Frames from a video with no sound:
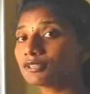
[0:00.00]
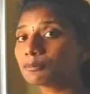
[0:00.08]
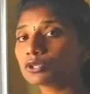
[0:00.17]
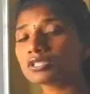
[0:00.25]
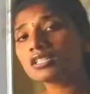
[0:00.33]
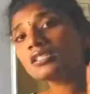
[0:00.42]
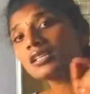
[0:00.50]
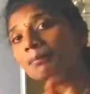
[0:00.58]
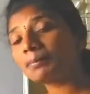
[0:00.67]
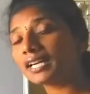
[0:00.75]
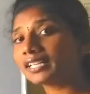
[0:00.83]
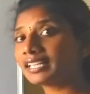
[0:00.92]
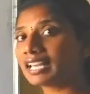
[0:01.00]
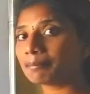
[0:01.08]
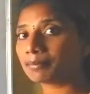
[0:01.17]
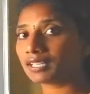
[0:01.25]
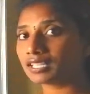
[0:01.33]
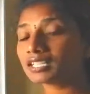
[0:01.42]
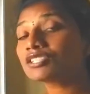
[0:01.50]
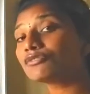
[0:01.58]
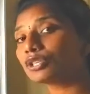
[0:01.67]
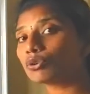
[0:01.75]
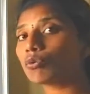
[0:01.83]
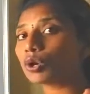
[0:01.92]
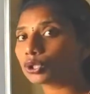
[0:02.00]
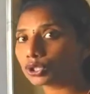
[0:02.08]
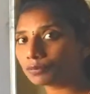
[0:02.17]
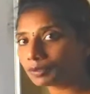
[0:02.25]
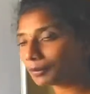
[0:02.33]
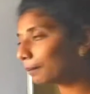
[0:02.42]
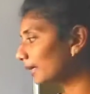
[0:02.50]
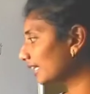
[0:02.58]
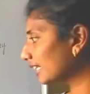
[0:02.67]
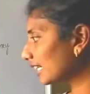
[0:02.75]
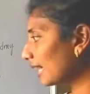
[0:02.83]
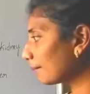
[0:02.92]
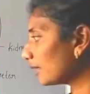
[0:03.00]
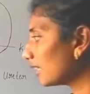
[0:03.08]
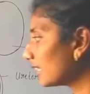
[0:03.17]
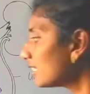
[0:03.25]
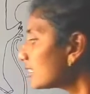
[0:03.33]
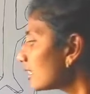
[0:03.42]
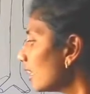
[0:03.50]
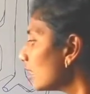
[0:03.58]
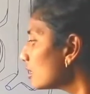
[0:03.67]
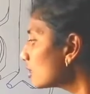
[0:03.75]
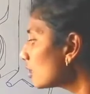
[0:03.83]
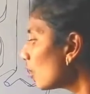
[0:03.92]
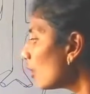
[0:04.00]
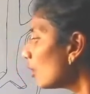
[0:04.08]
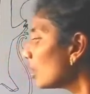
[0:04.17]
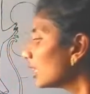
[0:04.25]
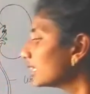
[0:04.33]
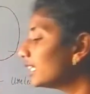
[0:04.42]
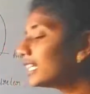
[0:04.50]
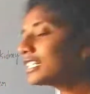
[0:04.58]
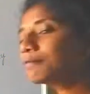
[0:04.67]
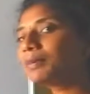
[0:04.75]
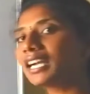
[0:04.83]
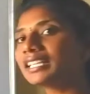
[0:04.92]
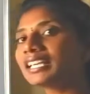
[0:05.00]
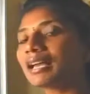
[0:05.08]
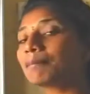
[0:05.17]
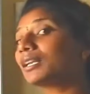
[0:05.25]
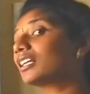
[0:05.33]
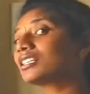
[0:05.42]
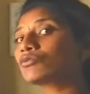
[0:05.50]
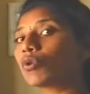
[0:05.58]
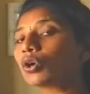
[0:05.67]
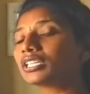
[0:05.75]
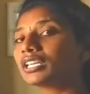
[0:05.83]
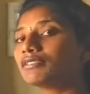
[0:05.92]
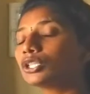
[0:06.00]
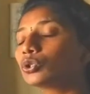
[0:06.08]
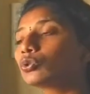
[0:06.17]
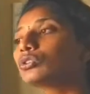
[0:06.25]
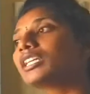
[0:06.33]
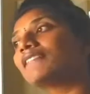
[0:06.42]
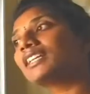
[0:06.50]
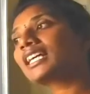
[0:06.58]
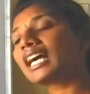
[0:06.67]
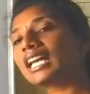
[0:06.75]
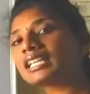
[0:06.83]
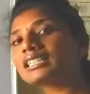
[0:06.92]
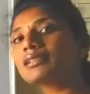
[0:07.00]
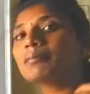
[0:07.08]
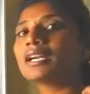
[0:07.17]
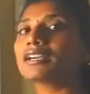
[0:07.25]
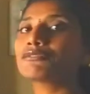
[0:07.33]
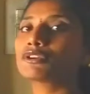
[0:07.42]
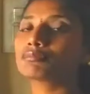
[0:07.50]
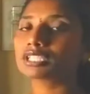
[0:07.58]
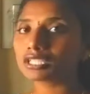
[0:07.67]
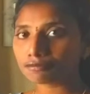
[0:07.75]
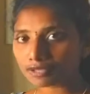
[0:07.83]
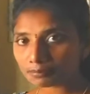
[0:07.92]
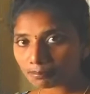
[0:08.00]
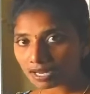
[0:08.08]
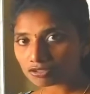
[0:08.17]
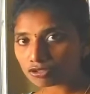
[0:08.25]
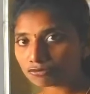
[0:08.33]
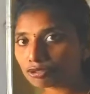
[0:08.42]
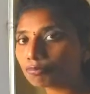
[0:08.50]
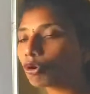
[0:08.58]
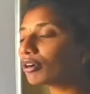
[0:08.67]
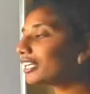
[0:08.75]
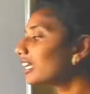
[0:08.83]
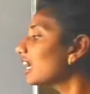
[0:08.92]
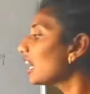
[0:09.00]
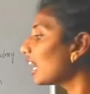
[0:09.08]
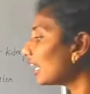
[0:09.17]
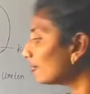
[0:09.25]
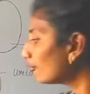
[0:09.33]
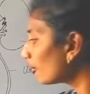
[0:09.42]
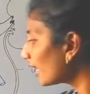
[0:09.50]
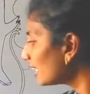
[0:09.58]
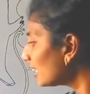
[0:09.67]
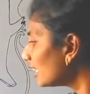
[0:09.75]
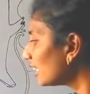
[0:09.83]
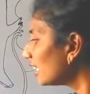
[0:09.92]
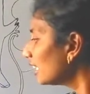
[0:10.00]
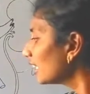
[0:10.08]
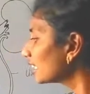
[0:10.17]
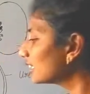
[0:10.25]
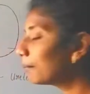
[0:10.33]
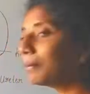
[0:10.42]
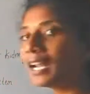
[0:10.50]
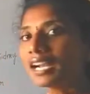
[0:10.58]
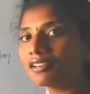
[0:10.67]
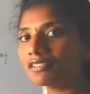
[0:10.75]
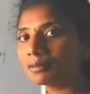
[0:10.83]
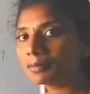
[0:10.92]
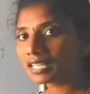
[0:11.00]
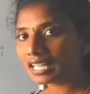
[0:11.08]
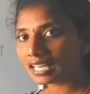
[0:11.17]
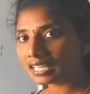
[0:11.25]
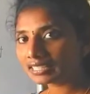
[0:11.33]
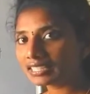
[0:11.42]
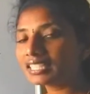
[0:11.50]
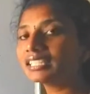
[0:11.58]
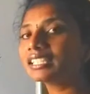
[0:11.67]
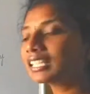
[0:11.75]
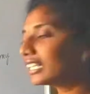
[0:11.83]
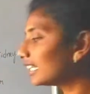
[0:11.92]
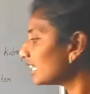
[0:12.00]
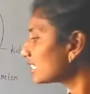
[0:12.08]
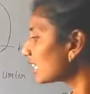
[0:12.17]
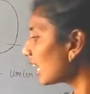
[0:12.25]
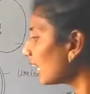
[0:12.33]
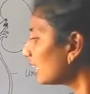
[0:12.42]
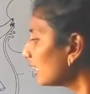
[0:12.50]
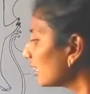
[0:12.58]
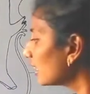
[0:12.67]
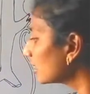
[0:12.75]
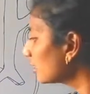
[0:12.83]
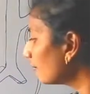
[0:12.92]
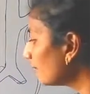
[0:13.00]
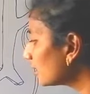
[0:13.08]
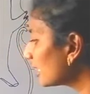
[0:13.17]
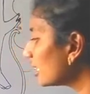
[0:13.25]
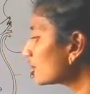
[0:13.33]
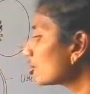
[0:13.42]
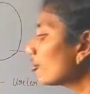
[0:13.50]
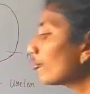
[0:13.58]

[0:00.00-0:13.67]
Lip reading: will possess a blood capillaries. We know what do you mean by blood capillaries. So, these blood capillaries, what they will do? They will collect the blood from the different parts of the body, and finally the blood will be collected in the kidneys and the filtration